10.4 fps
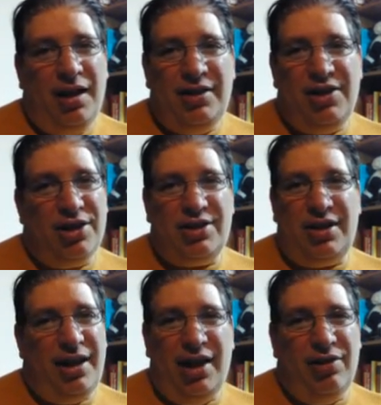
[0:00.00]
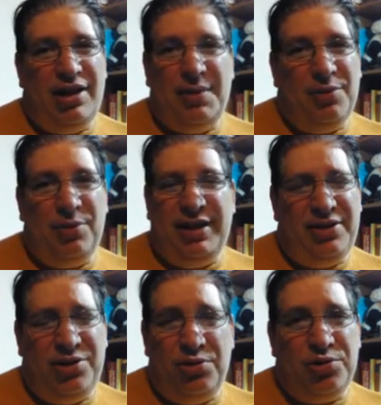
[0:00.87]
just irredeemably
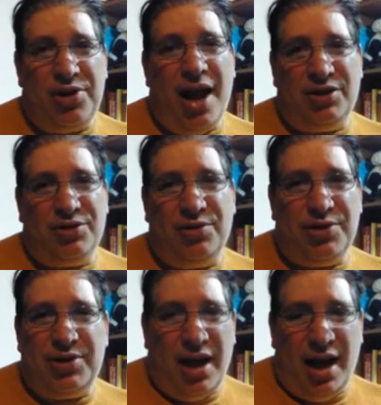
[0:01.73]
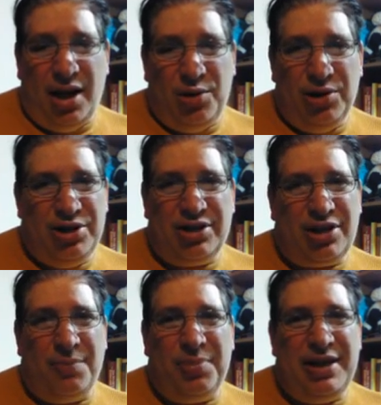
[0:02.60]
douche nozzles who are
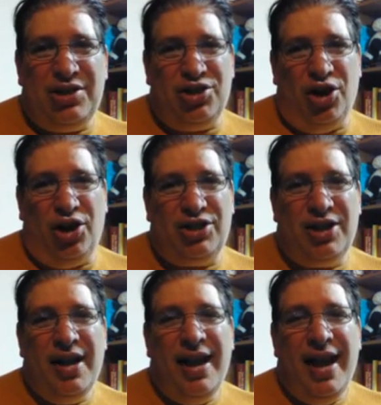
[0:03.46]
just complete jerks,